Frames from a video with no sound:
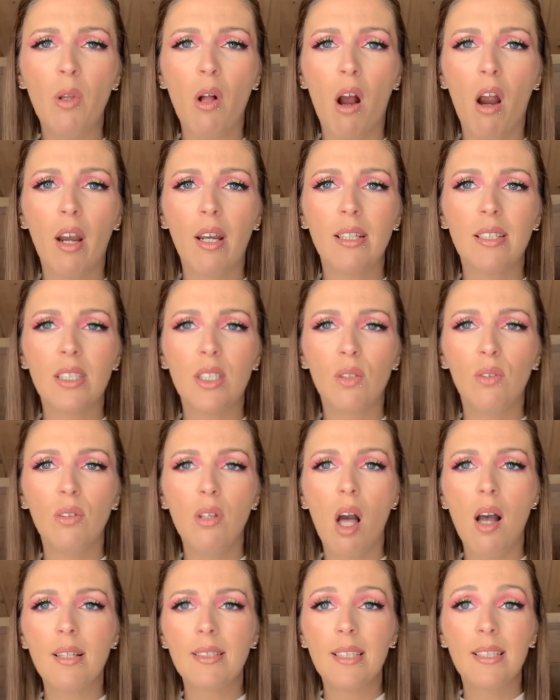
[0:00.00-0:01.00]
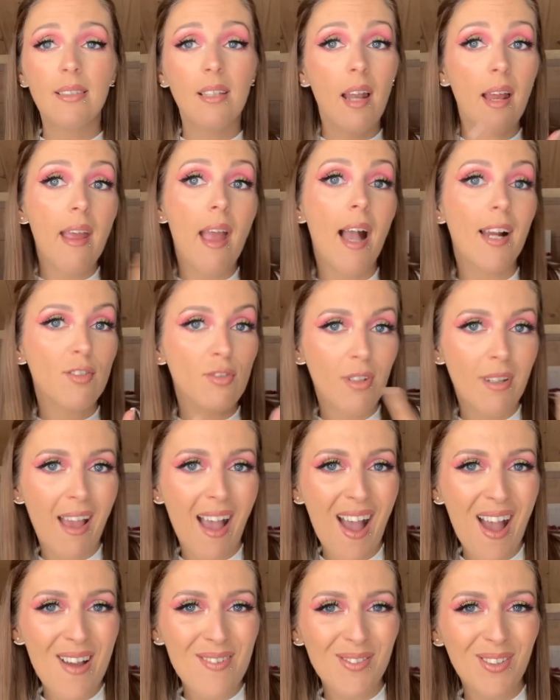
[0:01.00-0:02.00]
are into glosses and I actually
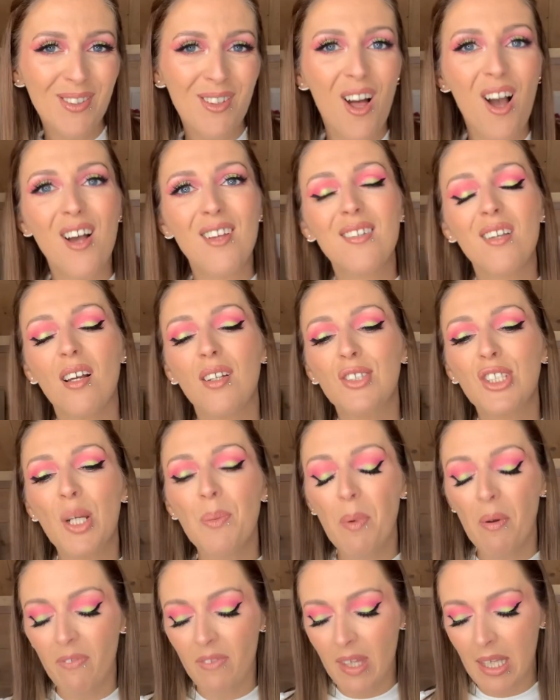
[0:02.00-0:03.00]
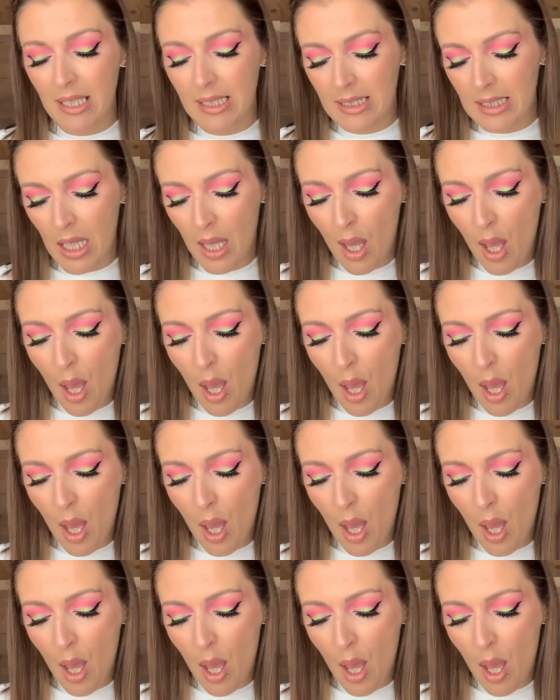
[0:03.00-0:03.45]
have a gloss on top of this,